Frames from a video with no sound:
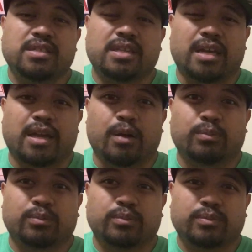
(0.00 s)
take care.
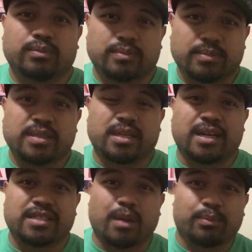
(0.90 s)
See you next